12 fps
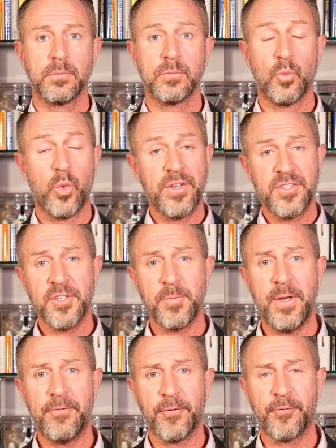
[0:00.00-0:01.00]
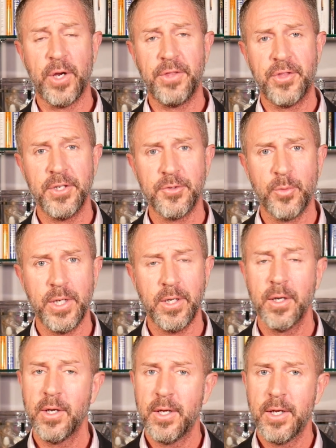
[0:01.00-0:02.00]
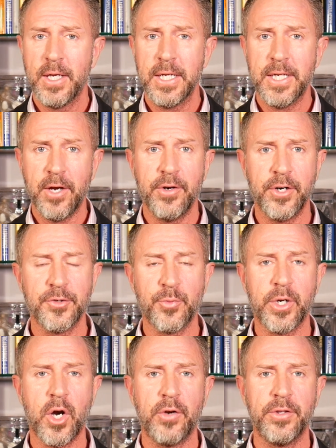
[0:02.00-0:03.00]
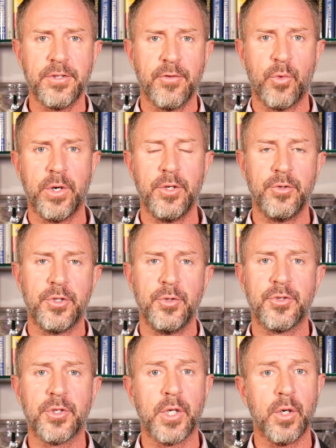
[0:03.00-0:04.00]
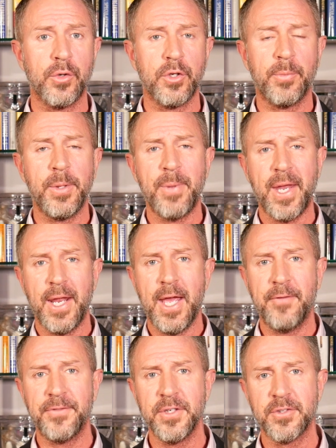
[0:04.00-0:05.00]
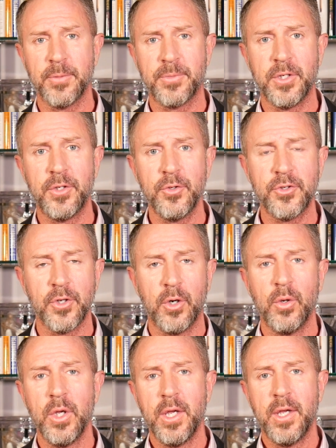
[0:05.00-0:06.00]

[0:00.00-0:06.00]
What does this mean for freight this week? Carriers, regardless of where you choose to go, you'll be paid a hefty sum to do so,